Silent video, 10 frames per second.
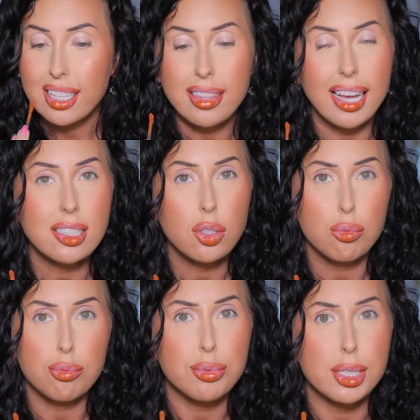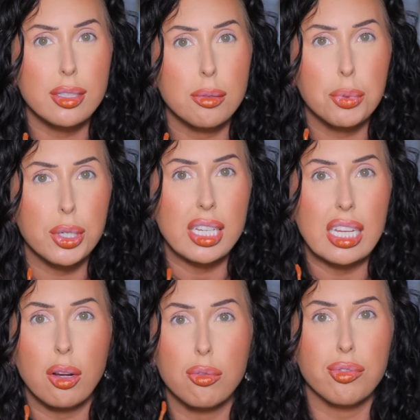That's really
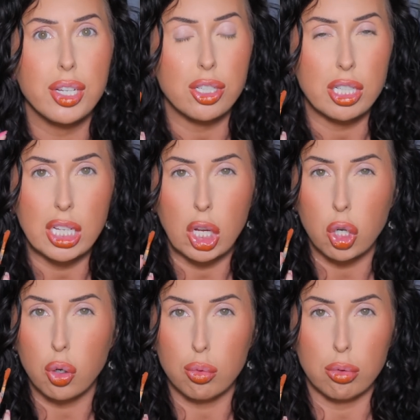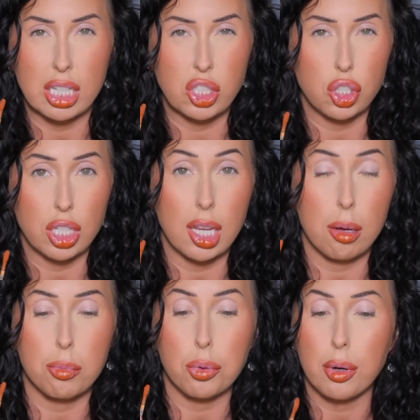pretty, a very grungy
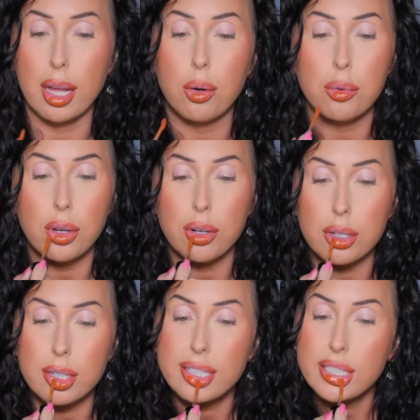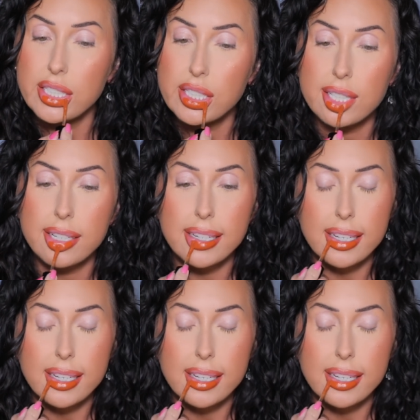brown orange.